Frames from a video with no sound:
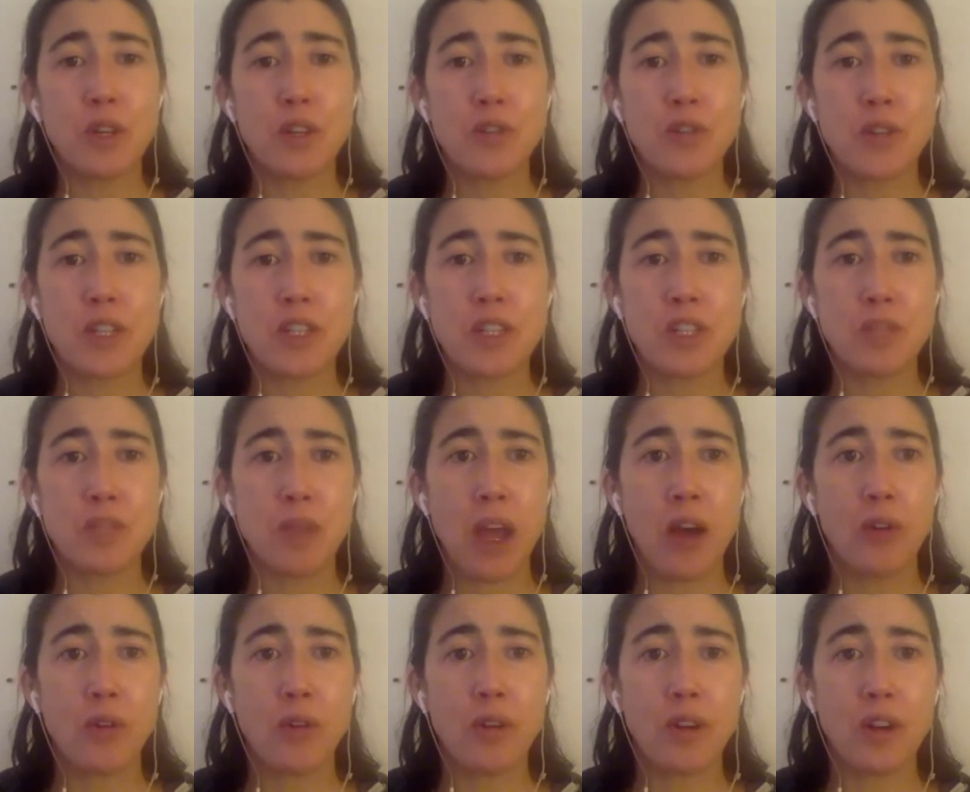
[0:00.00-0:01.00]
Trace them
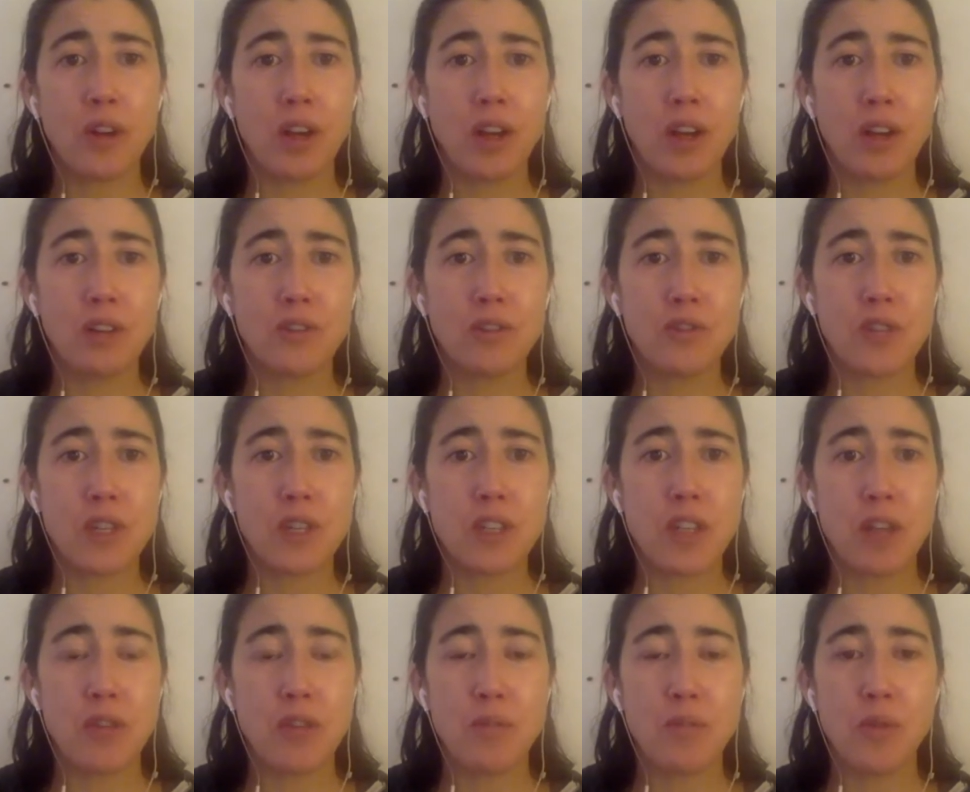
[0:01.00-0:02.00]
out, trace
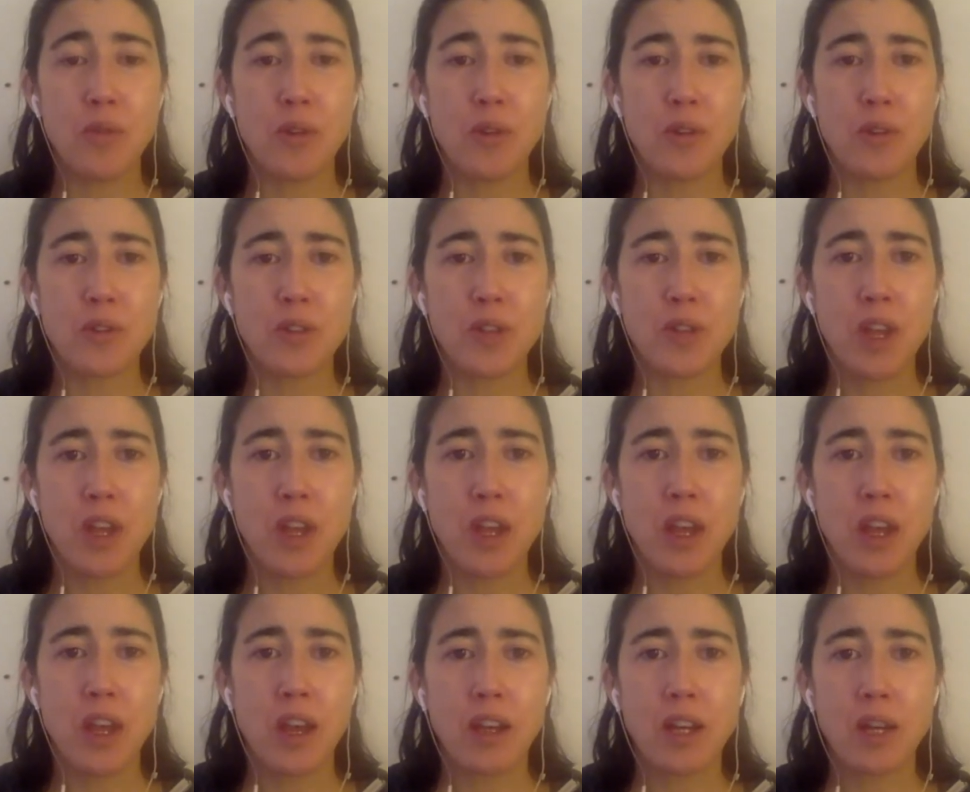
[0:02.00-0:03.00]
out the borders
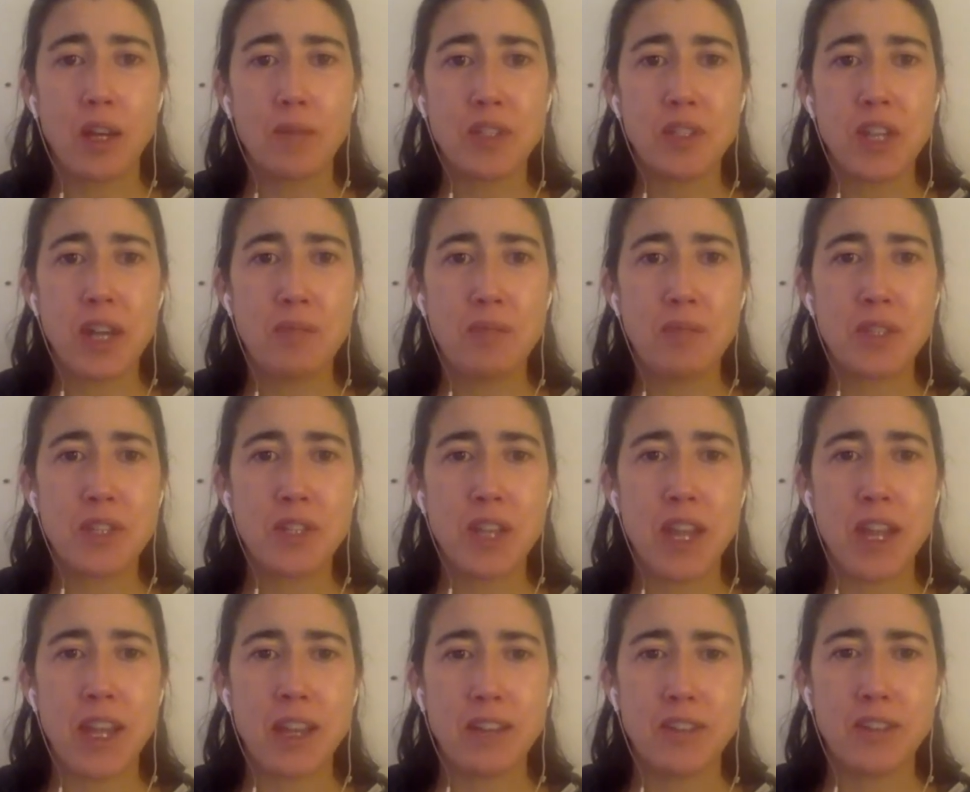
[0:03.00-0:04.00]
a couple times a
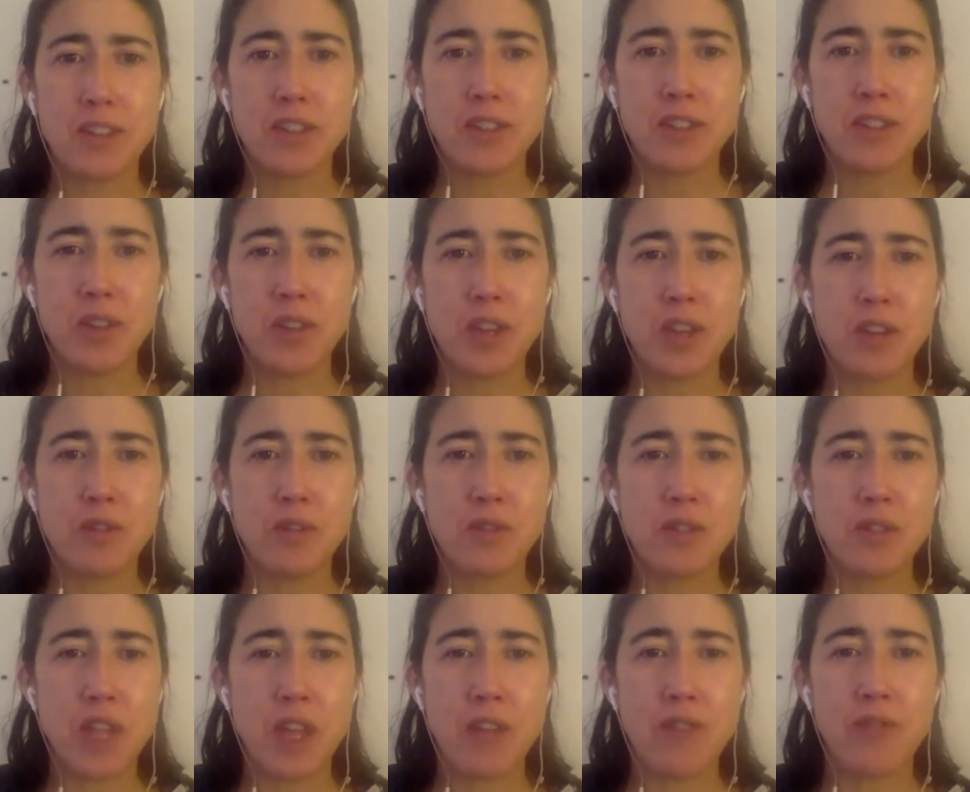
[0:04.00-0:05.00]
day, just so that you
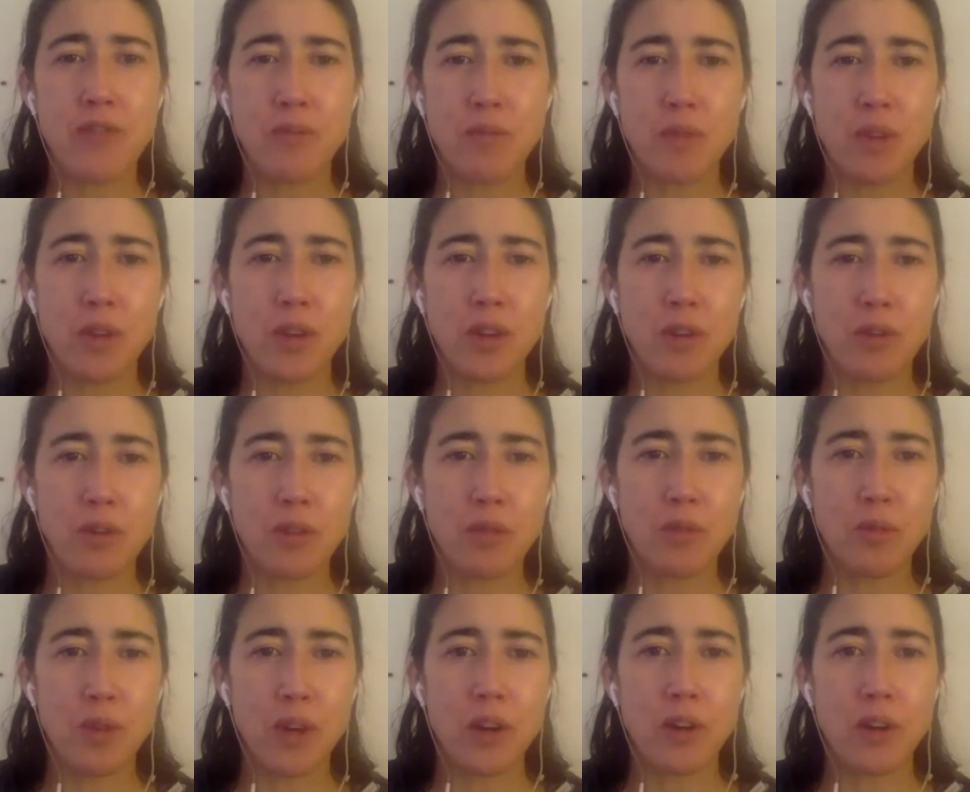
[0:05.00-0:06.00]
stay familiar with
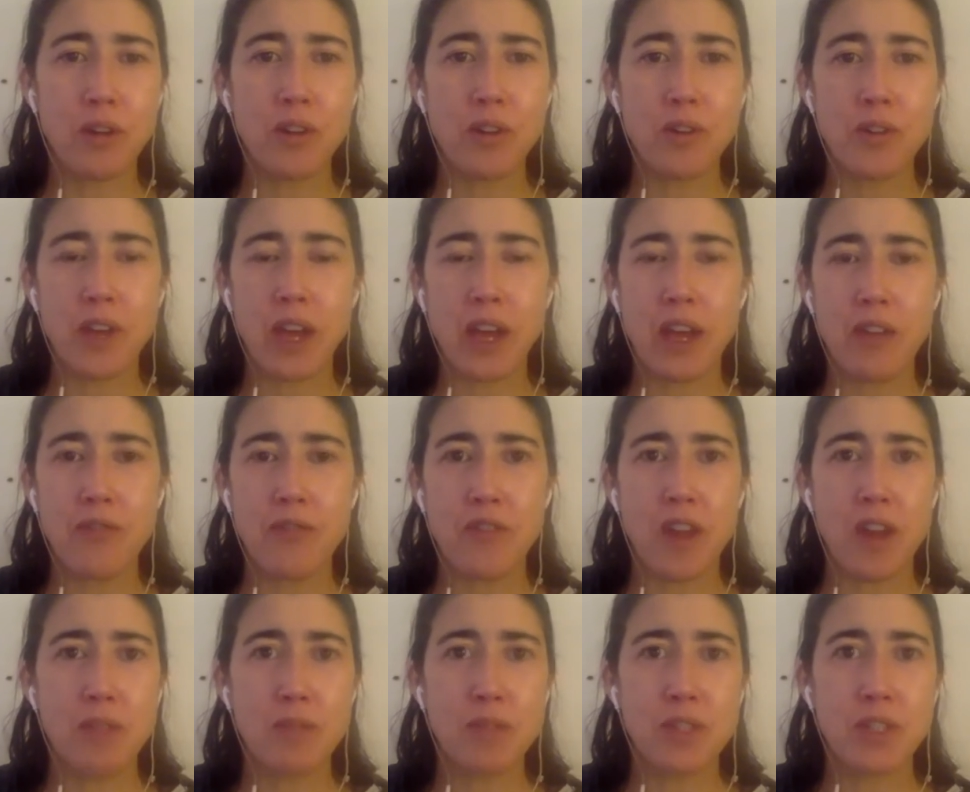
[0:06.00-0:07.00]
where your
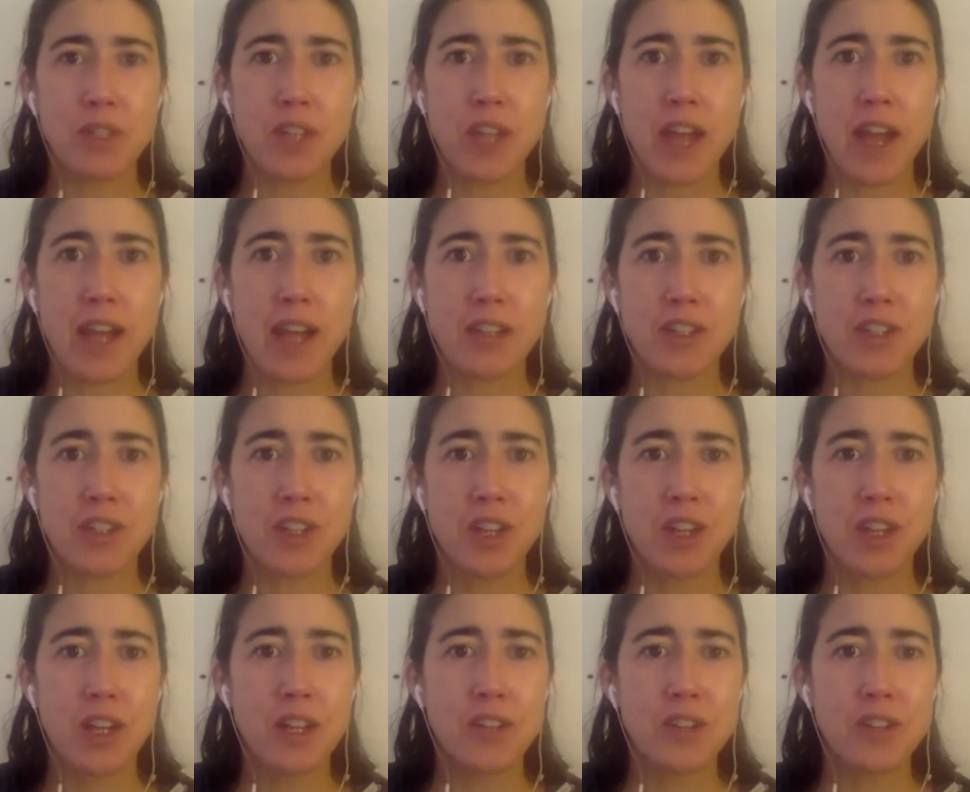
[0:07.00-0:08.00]
diaphragm is attached
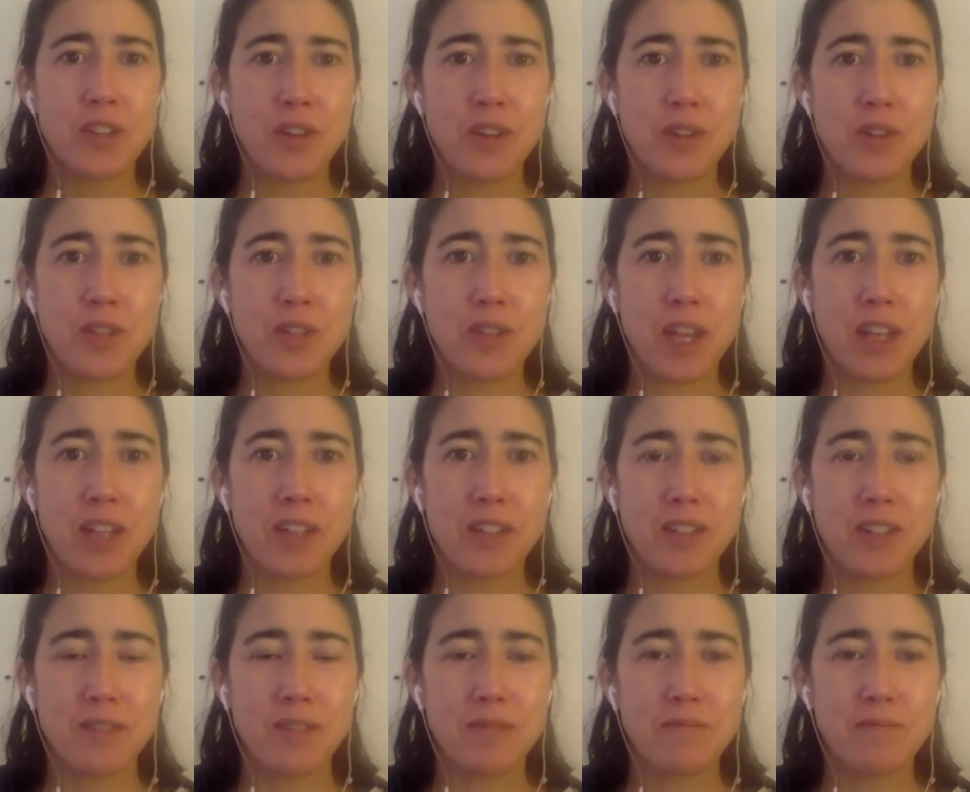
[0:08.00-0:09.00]
to your
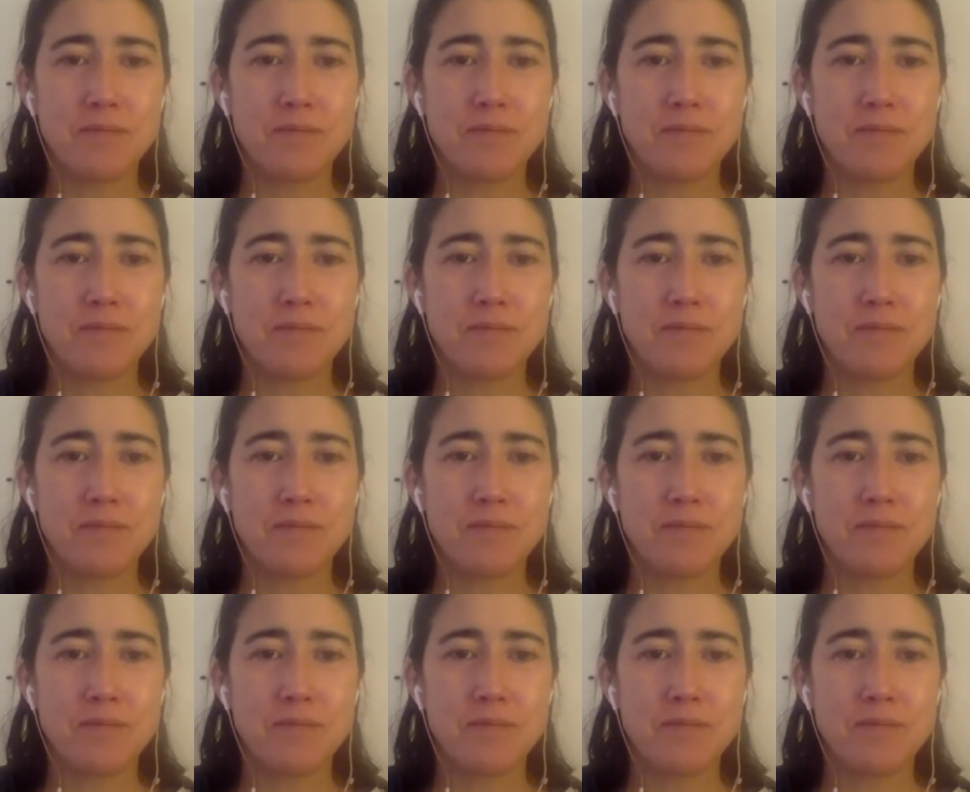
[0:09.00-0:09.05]
skeleton.